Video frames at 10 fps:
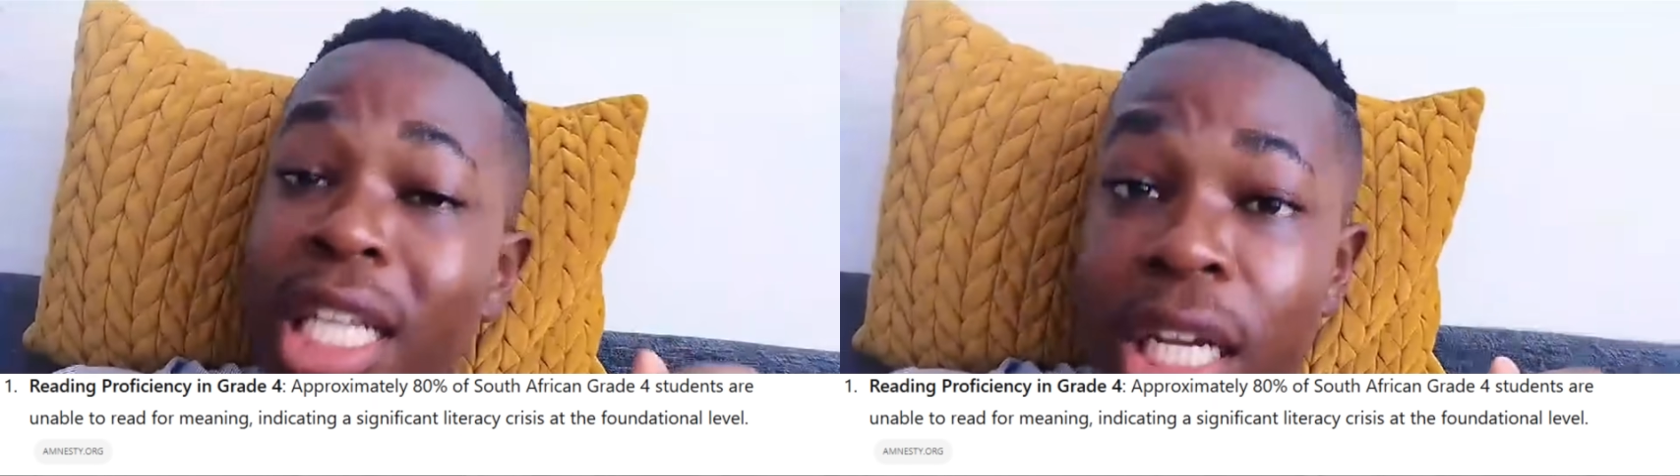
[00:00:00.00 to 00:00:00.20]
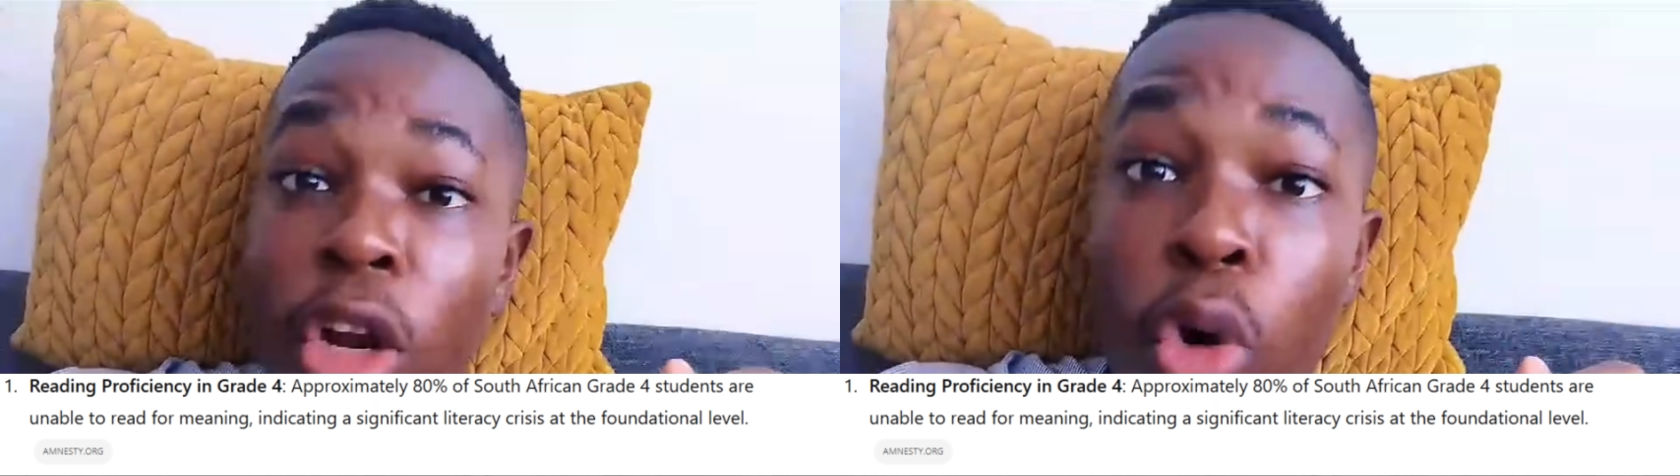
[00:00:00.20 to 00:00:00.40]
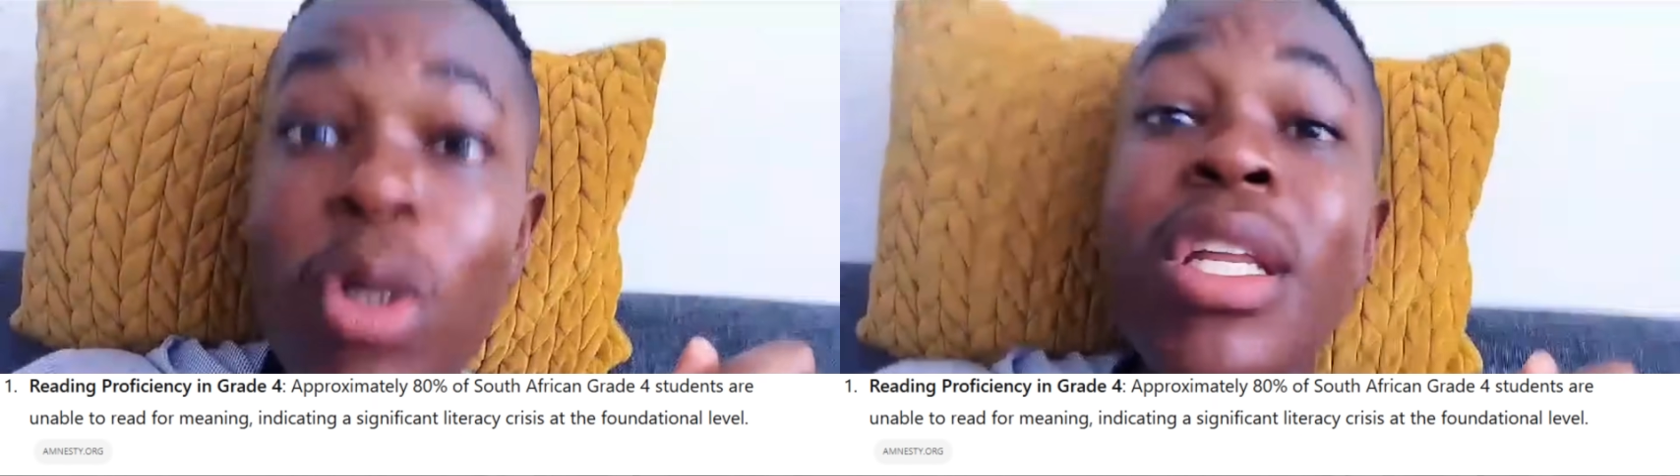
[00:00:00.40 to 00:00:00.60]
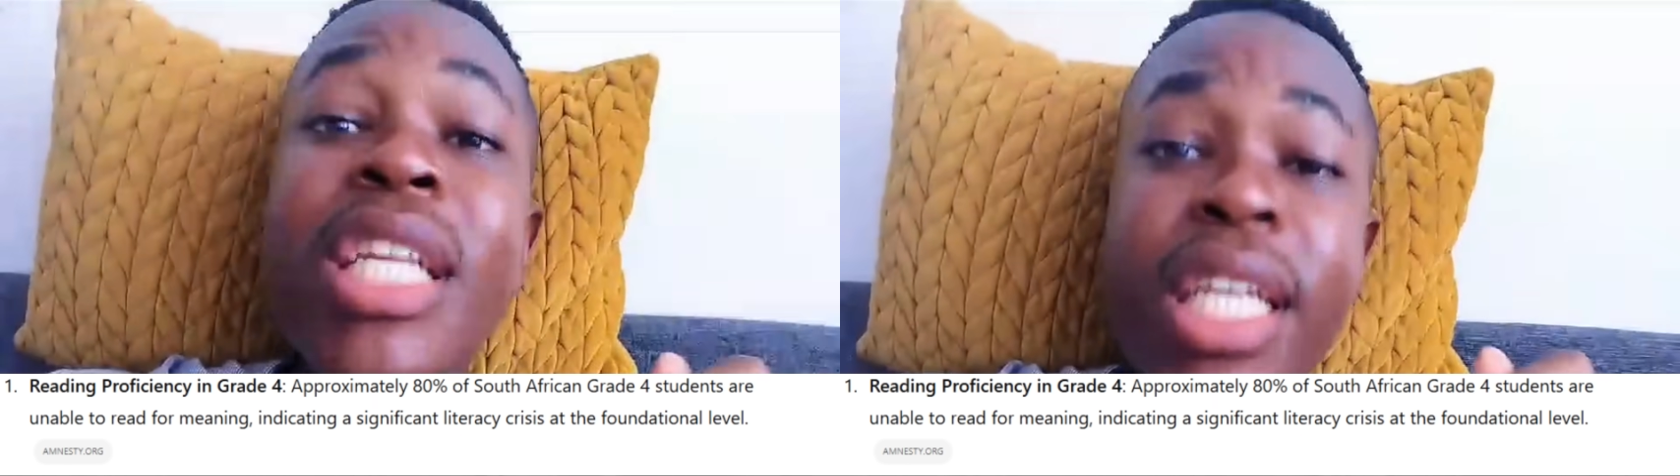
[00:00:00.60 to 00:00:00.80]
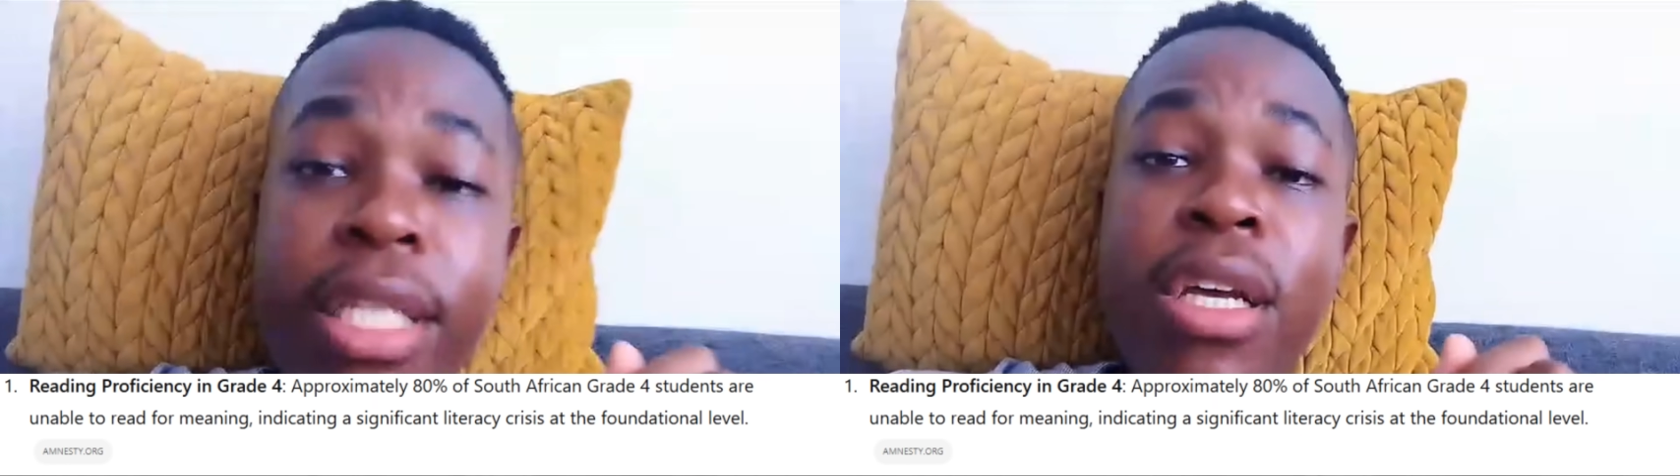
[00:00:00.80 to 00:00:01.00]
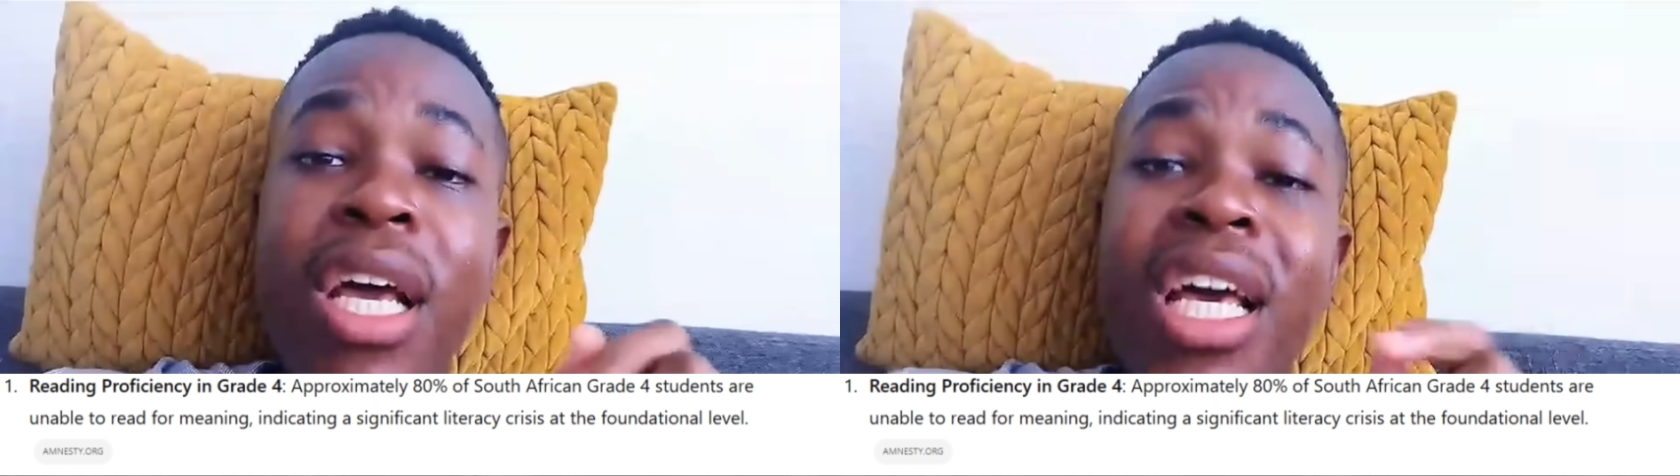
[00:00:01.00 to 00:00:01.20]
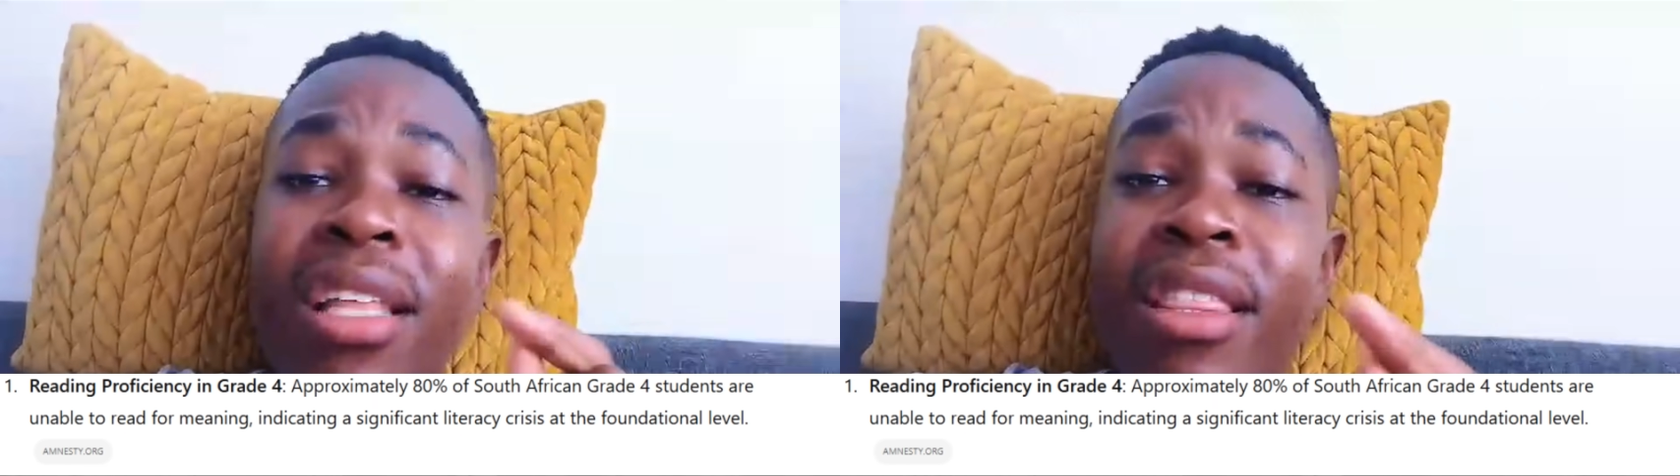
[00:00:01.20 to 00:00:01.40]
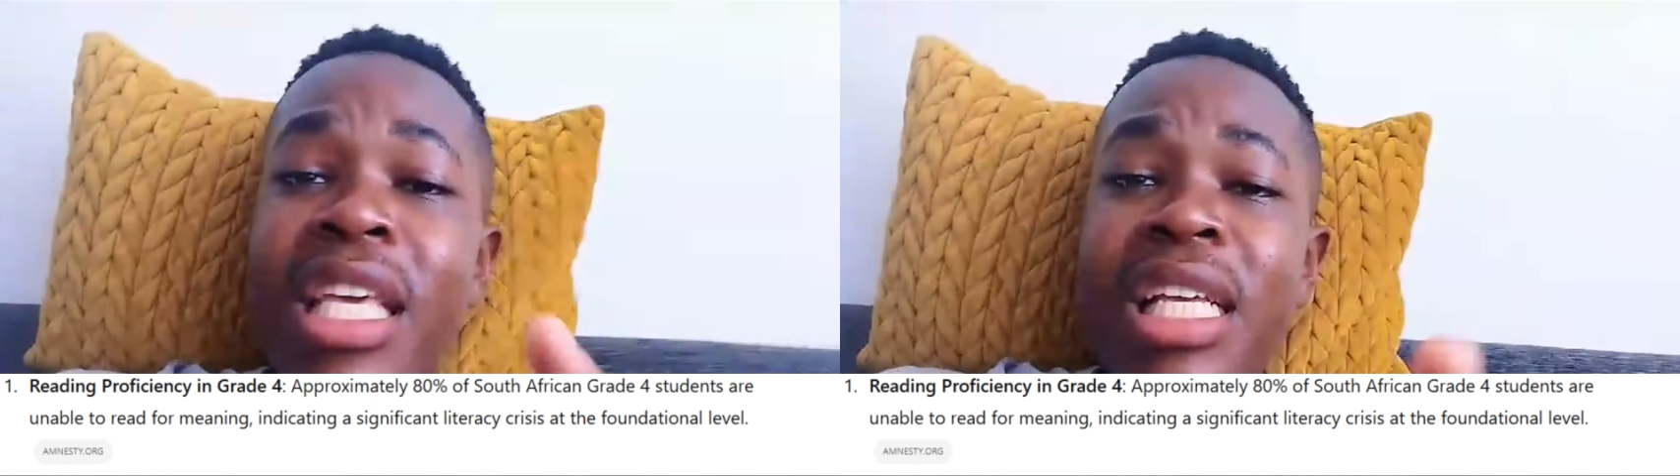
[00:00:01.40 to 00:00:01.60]
let alone read.
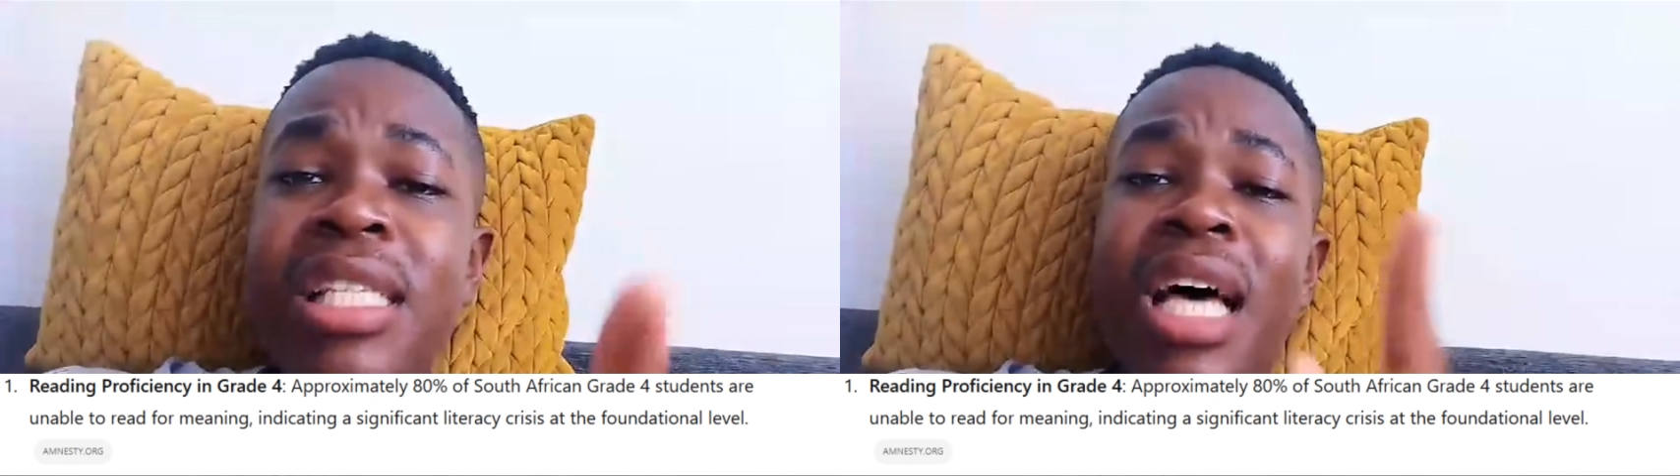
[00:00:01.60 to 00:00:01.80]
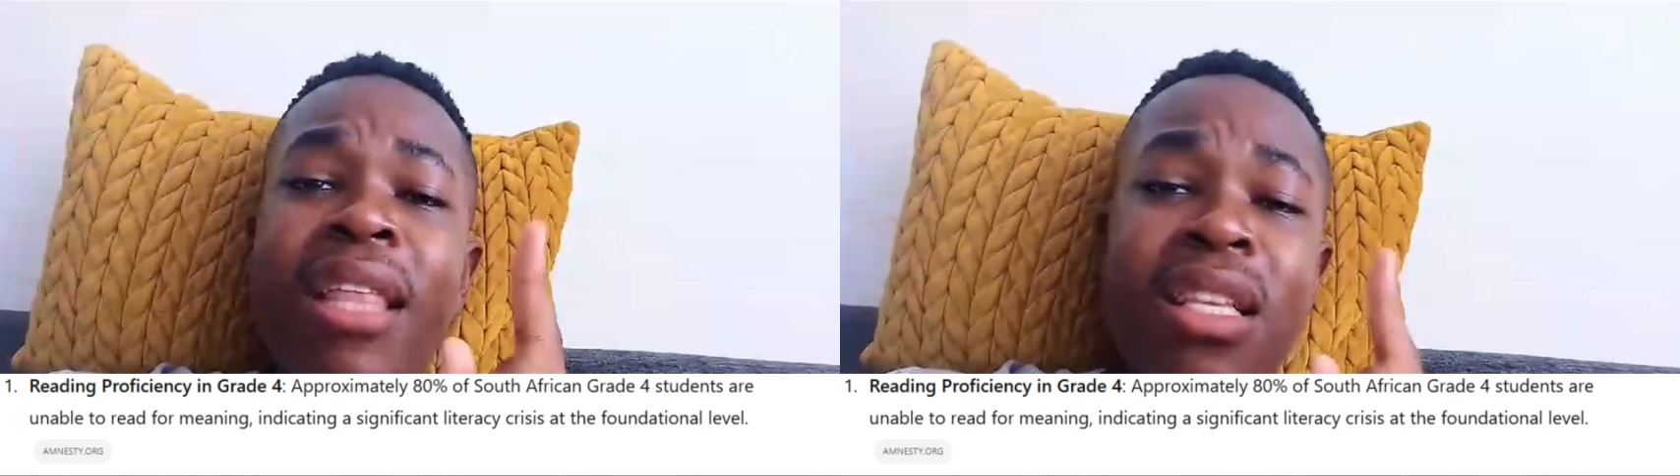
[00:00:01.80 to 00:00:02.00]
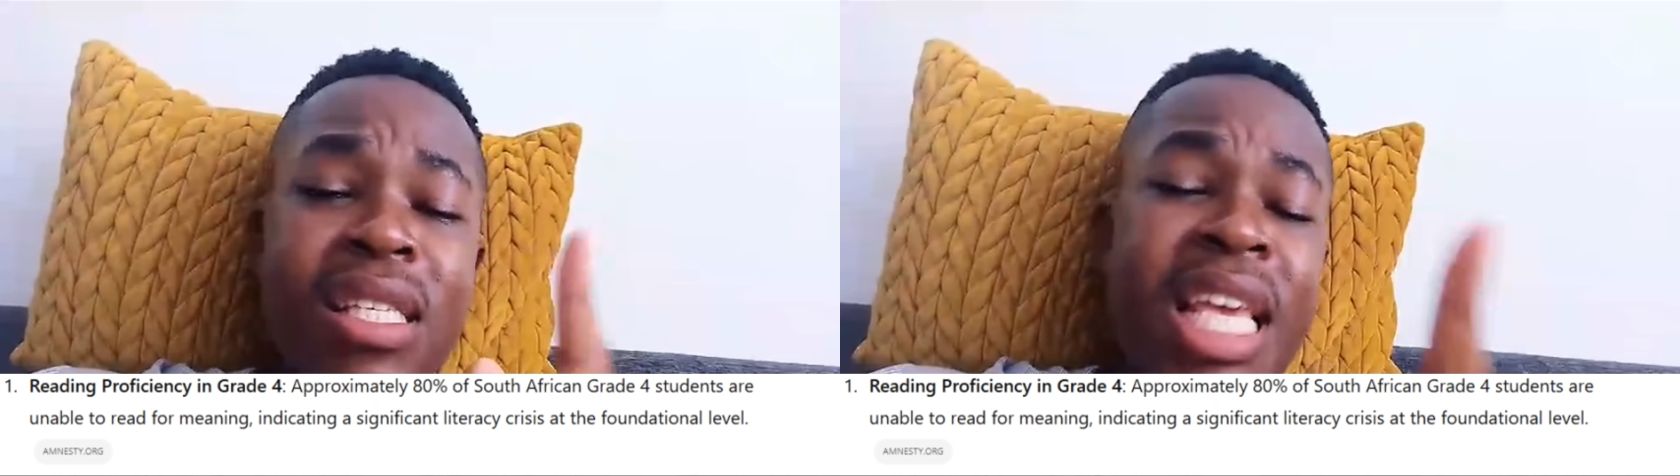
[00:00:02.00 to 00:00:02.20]
These are the